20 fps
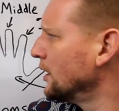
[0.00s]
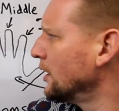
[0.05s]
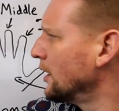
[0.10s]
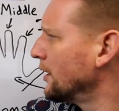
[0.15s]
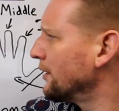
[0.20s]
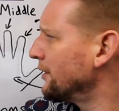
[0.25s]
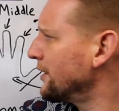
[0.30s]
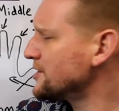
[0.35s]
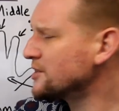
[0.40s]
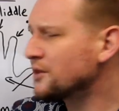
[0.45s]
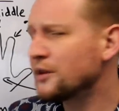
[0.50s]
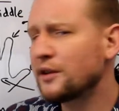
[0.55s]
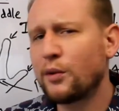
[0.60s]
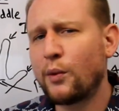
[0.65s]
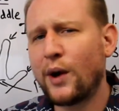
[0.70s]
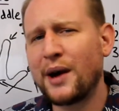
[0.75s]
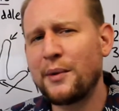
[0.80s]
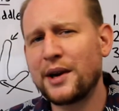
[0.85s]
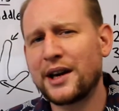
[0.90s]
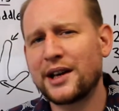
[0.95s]
There's another
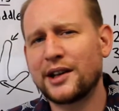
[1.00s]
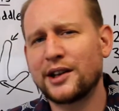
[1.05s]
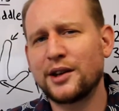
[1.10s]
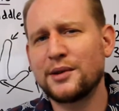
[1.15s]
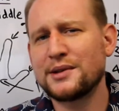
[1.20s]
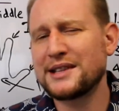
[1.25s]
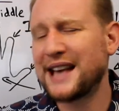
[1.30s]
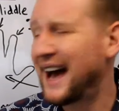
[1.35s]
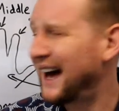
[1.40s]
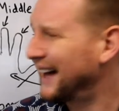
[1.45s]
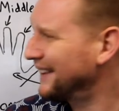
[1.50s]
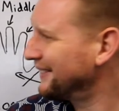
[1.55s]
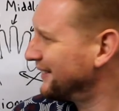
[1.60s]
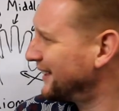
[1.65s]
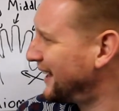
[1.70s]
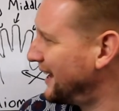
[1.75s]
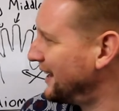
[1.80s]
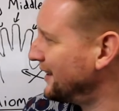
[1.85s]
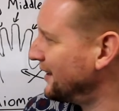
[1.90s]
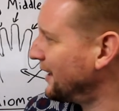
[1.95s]
way we can use hand
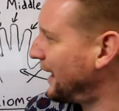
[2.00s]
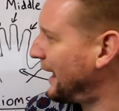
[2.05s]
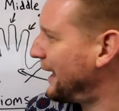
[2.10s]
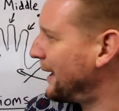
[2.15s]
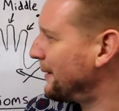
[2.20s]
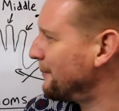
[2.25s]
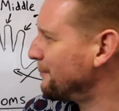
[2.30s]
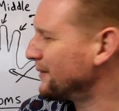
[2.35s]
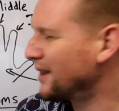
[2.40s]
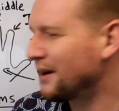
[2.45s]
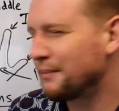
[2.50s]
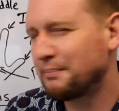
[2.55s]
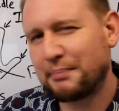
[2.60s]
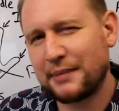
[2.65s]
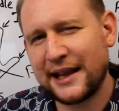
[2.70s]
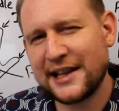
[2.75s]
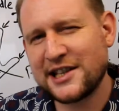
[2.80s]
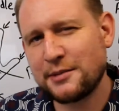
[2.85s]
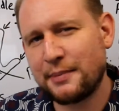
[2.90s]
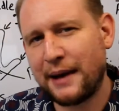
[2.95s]
in, a
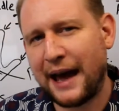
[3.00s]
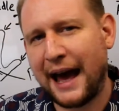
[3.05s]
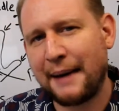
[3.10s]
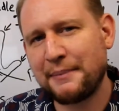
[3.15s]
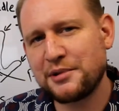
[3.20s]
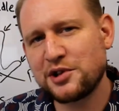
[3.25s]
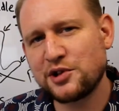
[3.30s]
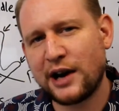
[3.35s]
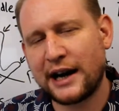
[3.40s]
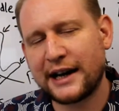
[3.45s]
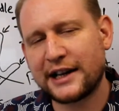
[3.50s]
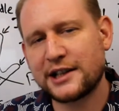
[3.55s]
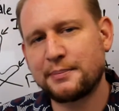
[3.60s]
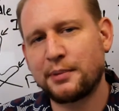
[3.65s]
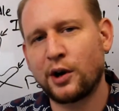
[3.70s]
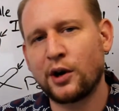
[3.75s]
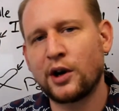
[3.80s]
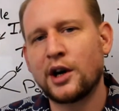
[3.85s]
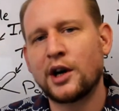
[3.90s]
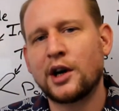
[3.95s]
little bit abstract,
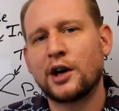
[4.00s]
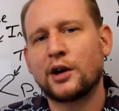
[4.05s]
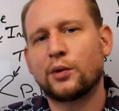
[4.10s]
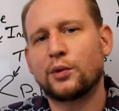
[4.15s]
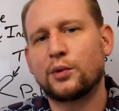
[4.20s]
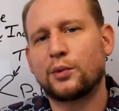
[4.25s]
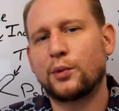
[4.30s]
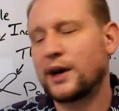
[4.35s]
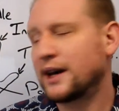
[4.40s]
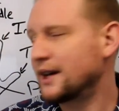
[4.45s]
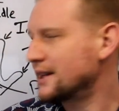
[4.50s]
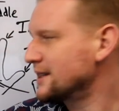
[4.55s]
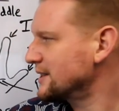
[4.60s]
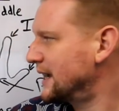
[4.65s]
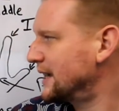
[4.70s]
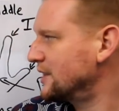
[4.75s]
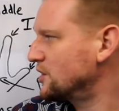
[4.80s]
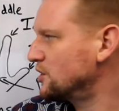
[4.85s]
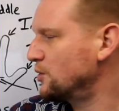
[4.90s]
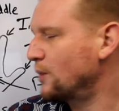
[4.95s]
but we can say
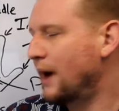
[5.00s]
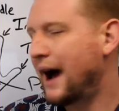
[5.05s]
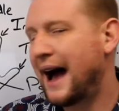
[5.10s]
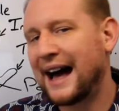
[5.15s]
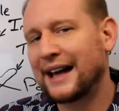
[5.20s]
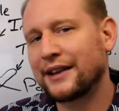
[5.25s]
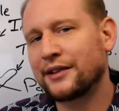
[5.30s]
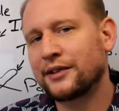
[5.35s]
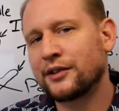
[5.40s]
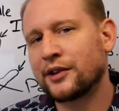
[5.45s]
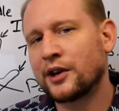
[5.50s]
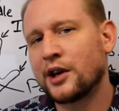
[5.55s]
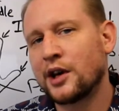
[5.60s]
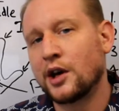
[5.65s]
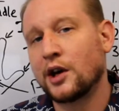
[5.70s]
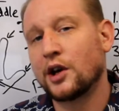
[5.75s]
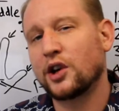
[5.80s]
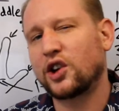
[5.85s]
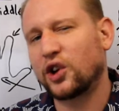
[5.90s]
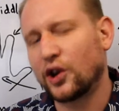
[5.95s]
to hand
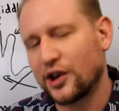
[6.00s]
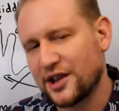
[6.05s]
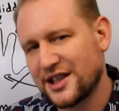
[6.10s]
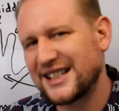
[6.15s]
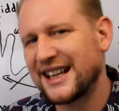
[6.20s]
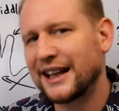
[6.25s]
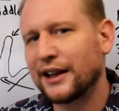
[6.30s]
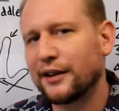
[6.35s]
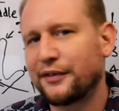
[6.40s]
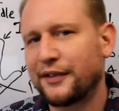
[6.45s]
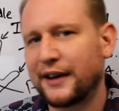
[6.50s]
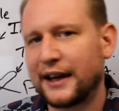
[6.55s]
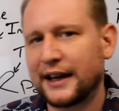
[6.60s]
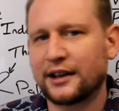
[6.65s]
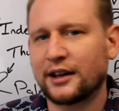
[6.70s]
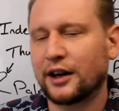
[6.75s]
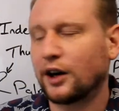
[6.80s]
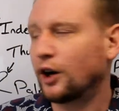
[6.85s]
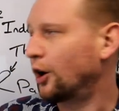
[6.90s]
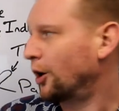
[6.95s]
yourself in,
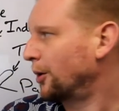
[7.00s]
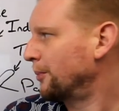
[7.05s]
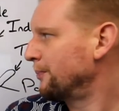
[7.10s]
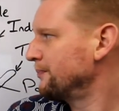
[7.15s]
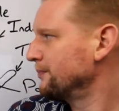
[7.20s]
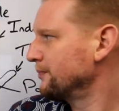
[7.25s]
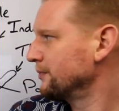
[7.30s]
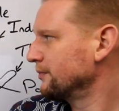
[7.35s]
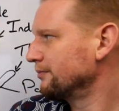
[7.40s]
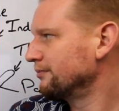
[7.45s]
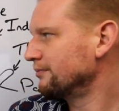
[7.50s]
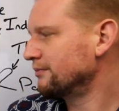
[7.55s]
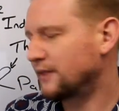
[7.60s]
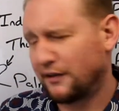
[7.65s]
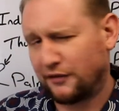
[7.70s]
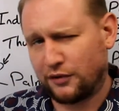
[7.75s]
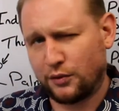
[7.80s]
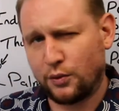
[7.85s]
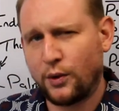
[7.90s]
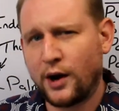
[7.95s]
or
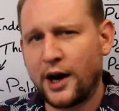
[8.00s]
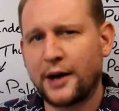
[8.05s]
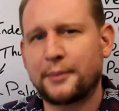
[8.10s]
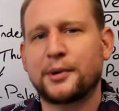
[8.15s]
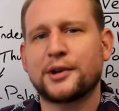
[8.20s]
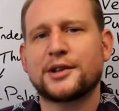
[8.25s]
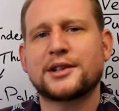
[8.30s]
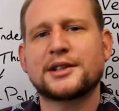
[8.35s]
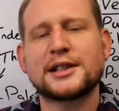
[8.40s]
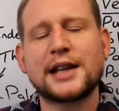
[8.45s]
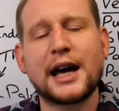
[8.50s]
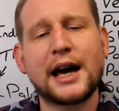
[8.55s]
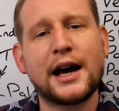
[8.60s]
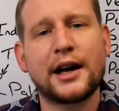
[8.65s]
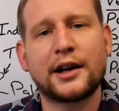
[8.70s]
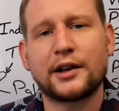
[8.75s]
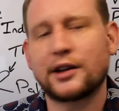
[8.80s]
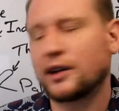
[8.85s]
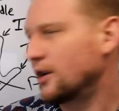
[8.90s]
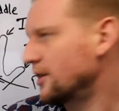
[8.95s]
different word, but
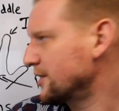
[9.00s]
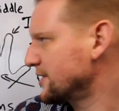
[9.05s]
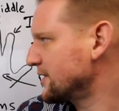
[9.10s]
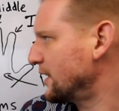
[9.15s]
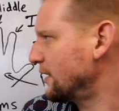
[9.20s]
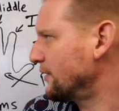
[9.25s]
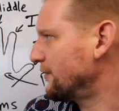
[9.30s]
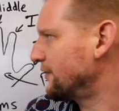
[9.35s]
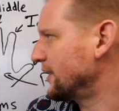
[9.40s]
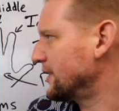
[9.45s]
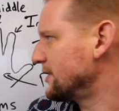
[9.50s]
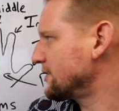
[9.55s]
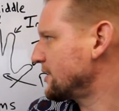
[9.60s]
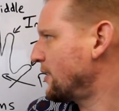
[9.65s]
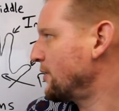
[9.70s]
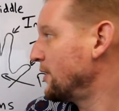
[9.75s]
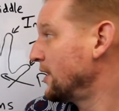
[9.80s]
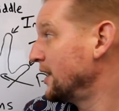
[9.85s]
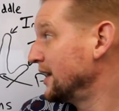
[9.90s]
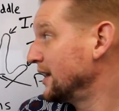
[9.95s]
turn yourself in. So
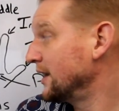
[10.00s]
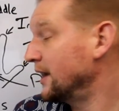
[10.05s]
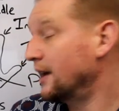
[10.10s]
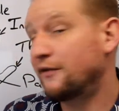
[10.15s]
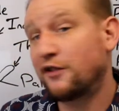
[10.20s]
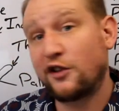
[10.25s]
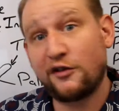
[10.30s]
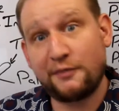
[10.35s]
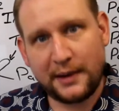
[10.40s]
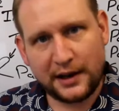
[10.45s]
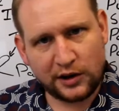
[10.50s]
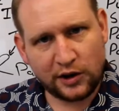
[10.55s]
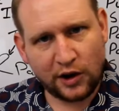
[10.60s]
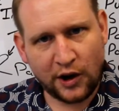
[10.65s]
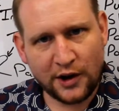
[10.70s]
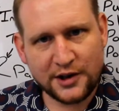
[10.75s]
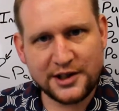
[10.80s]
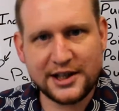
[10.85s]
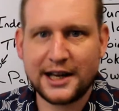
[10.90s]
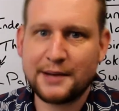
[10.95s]
if you've been
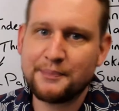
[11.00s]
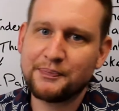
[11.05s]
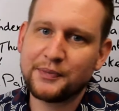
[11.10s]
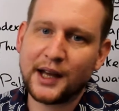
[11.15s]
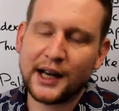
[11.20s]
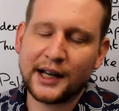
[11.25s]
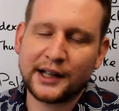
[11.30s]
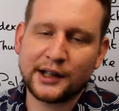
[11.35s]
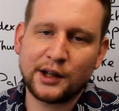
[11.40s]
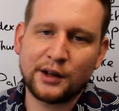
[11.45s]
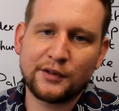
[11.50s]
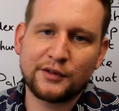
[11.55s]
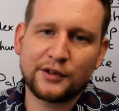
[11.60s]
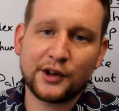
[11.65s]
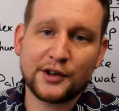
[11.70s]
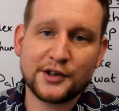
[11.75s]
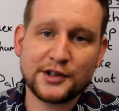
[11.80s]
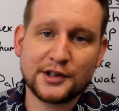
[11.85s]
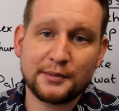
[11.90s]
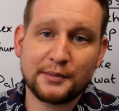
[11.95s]
naughty and you've
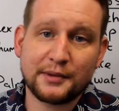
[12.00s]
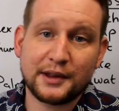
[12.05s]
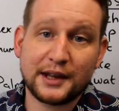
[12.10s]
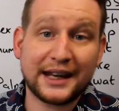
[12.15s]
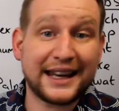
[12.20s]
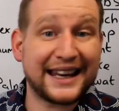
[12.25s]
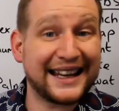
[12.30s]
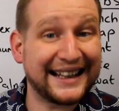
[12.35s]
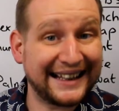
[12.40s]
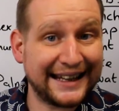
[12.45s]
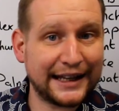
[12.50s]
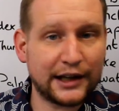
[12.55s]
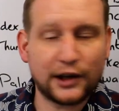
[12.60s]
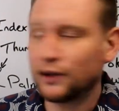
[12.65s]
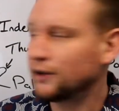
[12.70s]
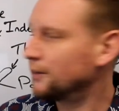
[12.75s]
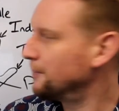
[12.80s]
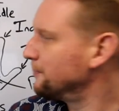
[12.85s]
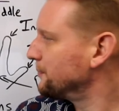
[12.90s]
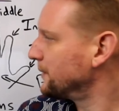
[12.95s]
done something
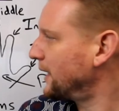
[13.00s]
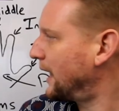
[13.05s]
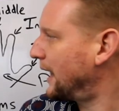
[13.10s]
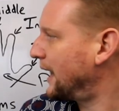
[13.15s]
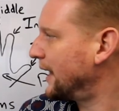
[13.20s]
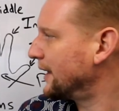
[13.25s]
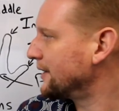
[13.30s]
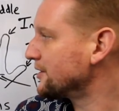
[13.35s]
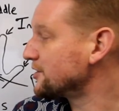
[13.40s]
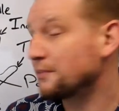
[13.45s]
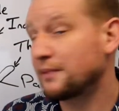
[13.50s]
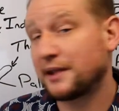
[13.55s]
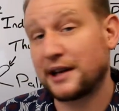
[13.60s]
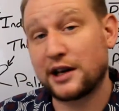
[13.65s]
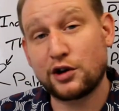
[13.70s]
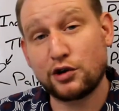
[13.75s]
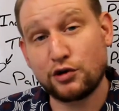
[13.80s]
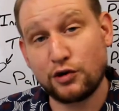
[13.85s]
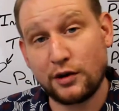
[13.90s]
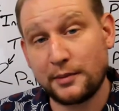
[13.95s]
illegal and something
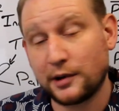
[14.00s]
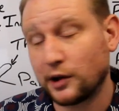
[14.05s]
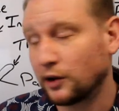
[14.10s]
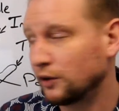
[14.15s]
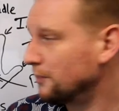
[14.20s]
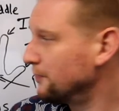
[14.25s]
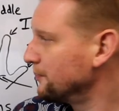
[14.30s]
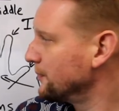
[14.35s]
criminal,